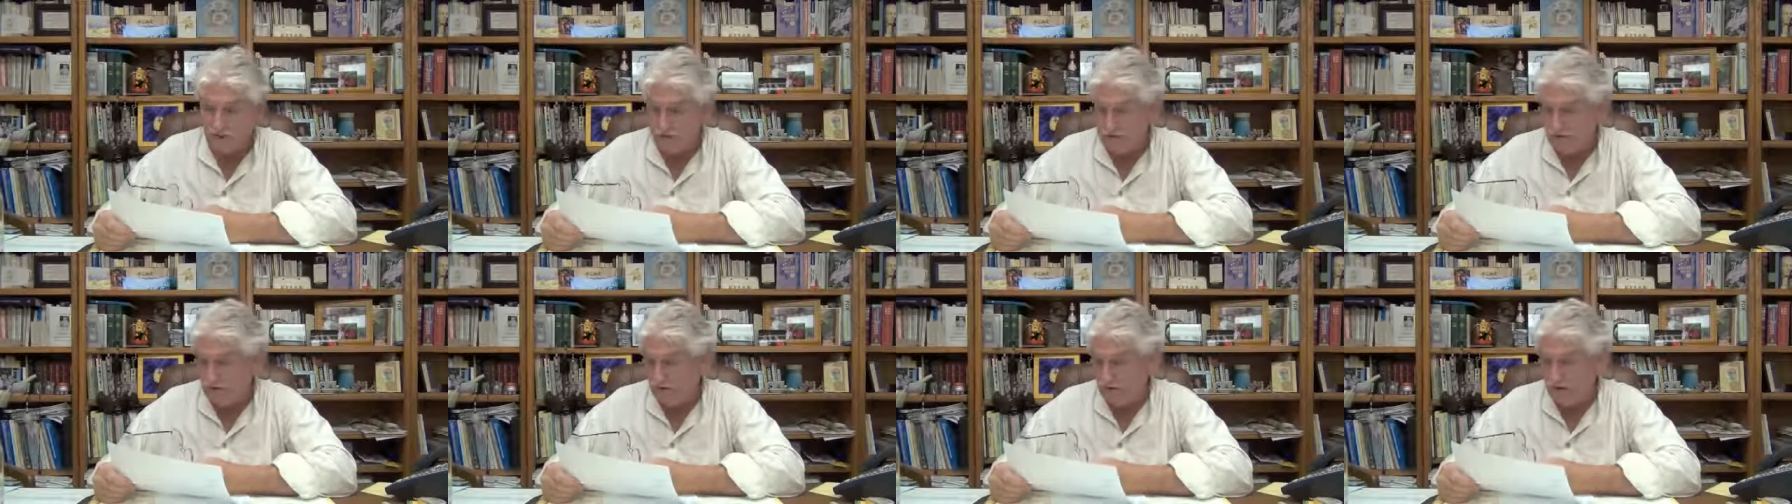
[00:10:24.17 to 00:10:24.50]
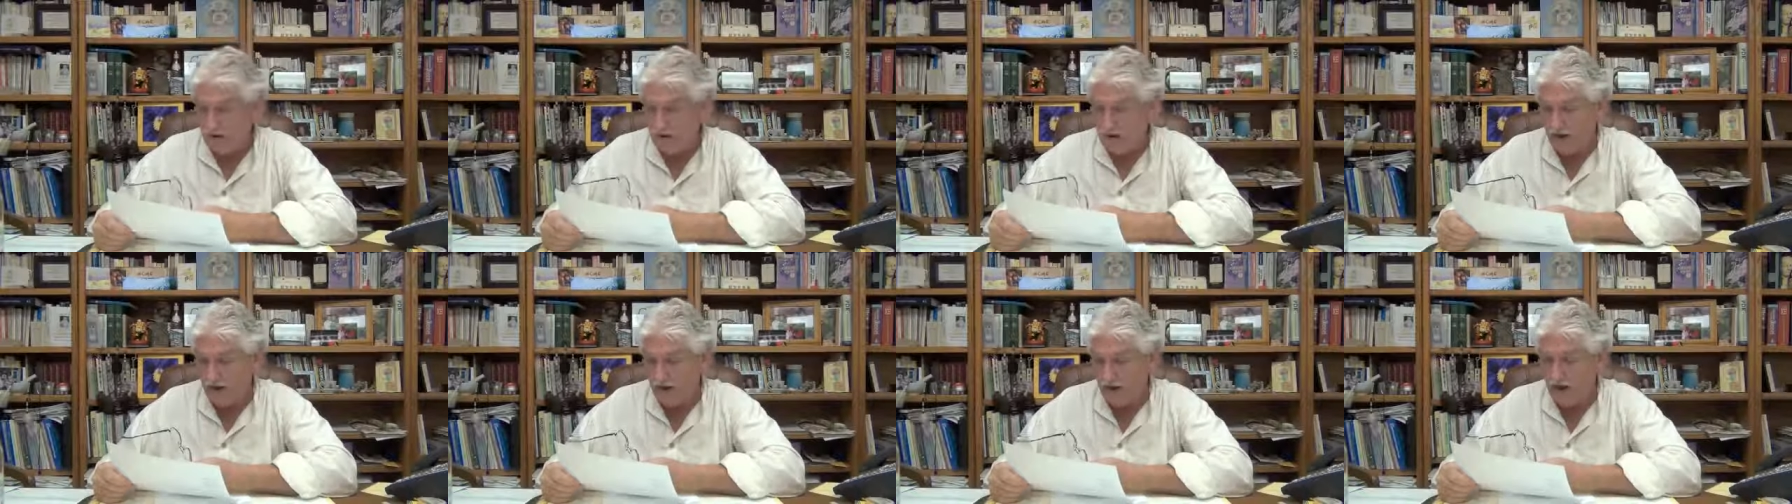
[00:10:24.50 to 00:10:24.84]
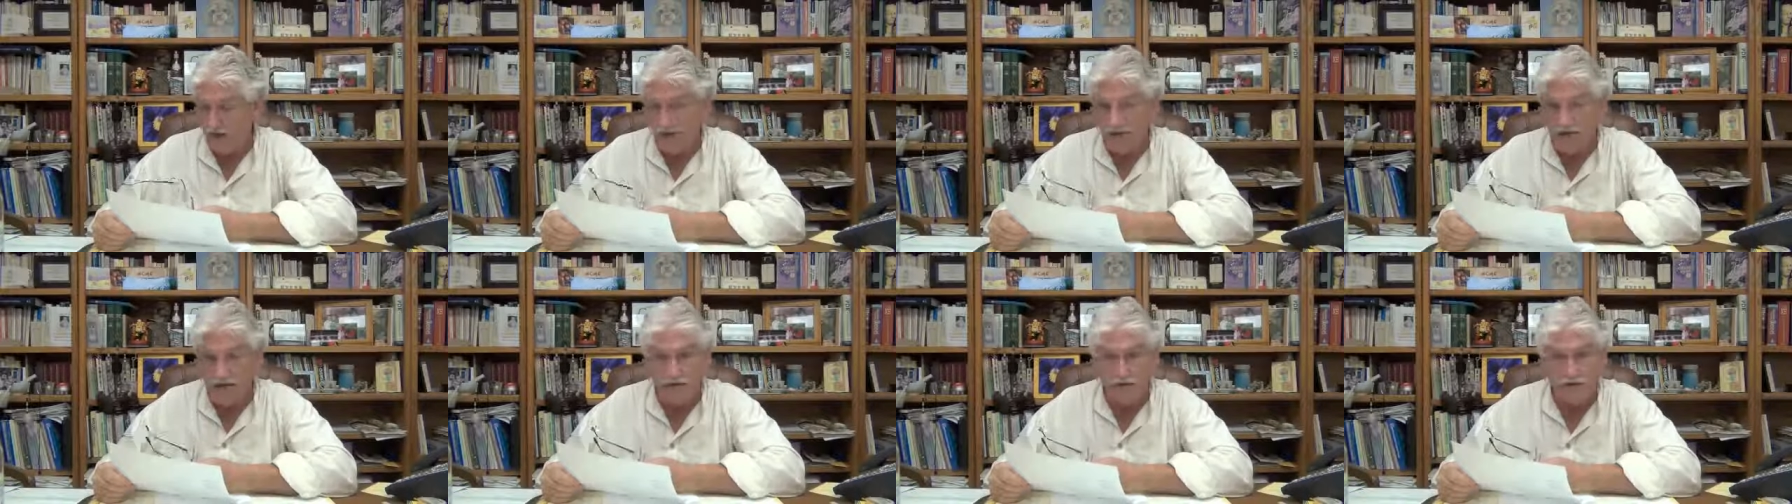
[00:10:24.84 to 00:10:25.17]
even
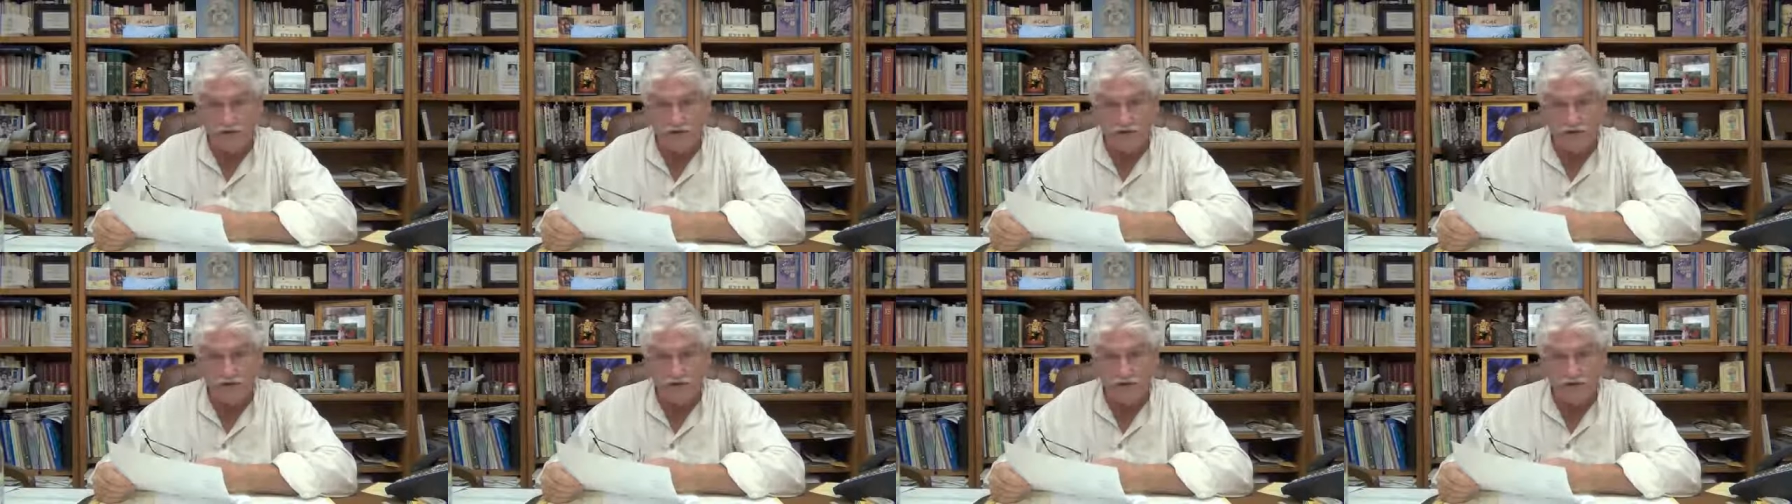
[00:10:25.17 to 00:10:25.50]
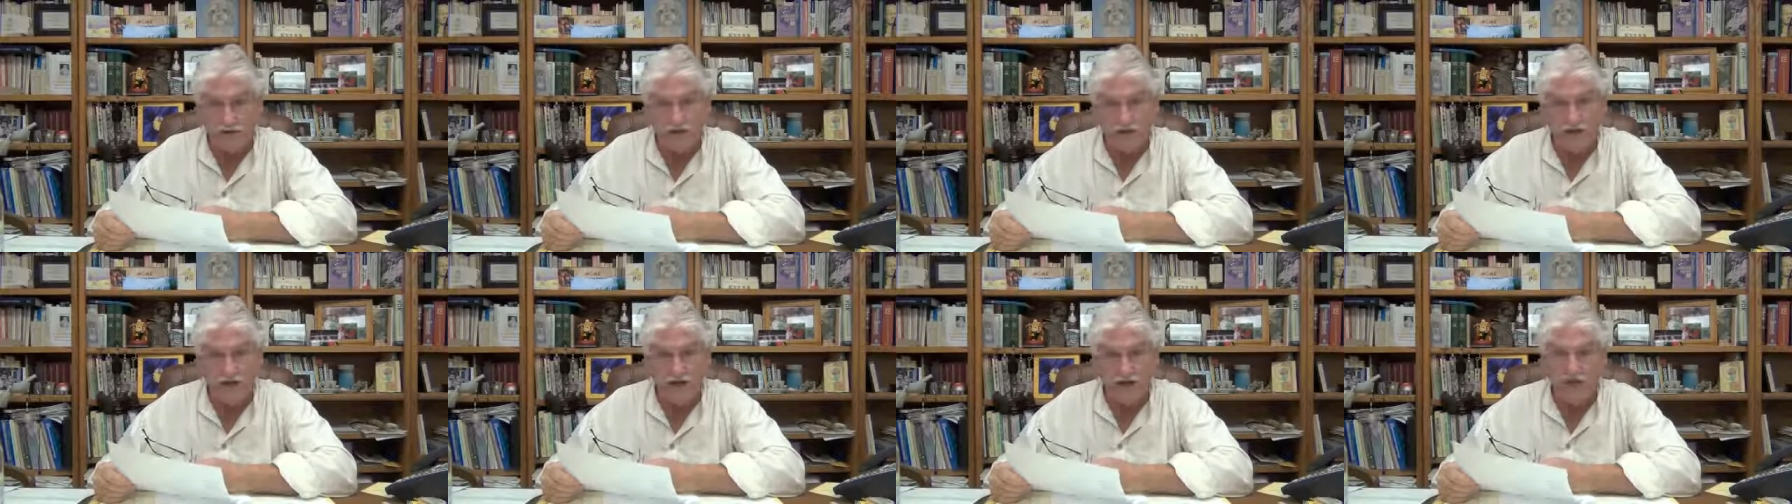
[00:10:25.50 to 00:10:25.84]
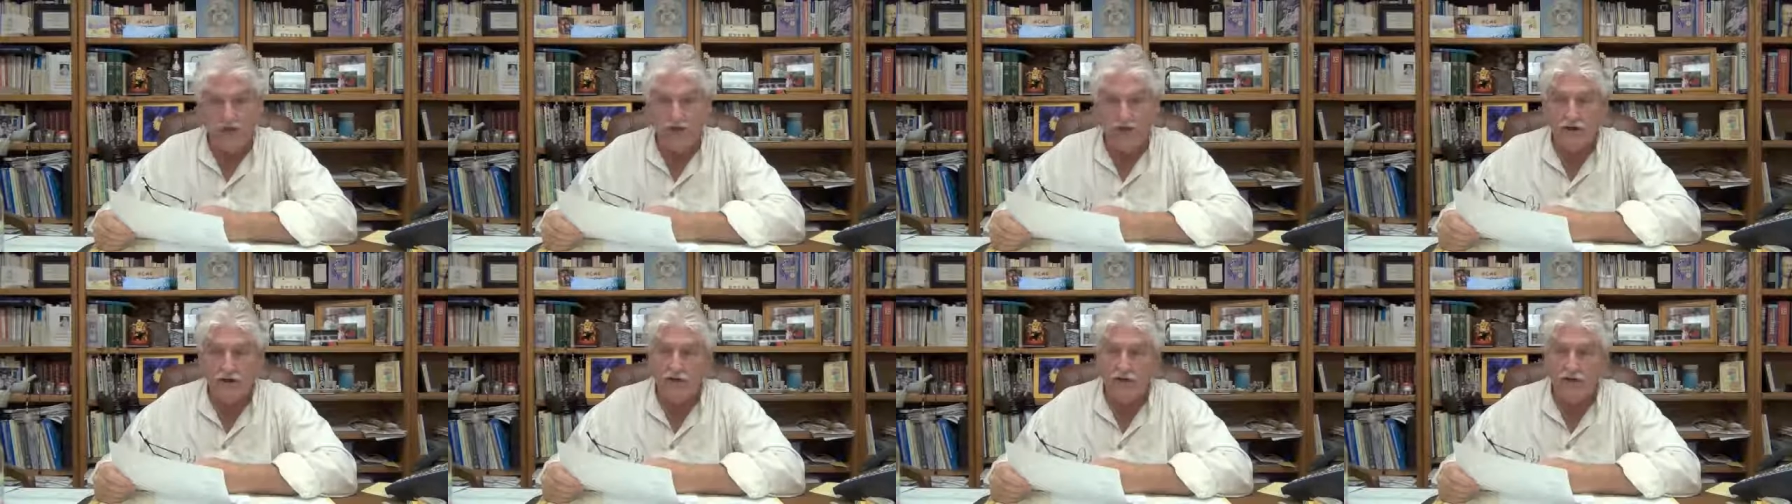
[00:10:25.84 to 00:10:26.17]
licorice and
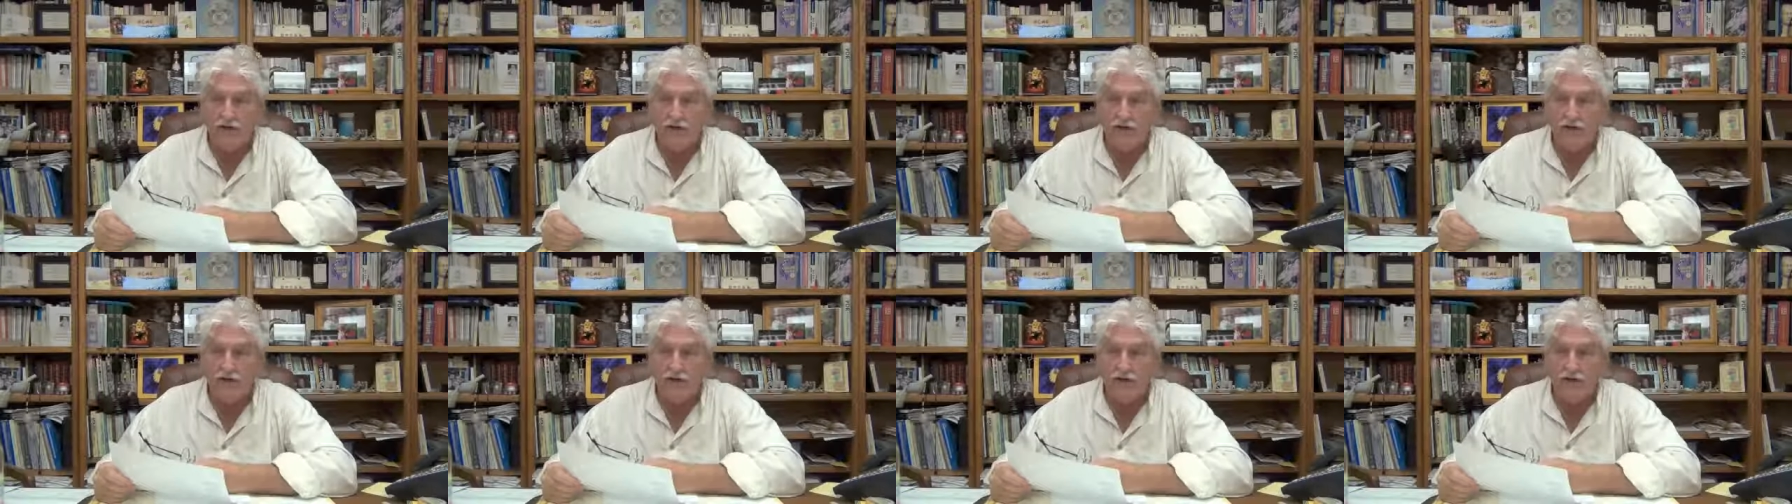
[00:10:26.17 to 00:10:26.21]
stuff.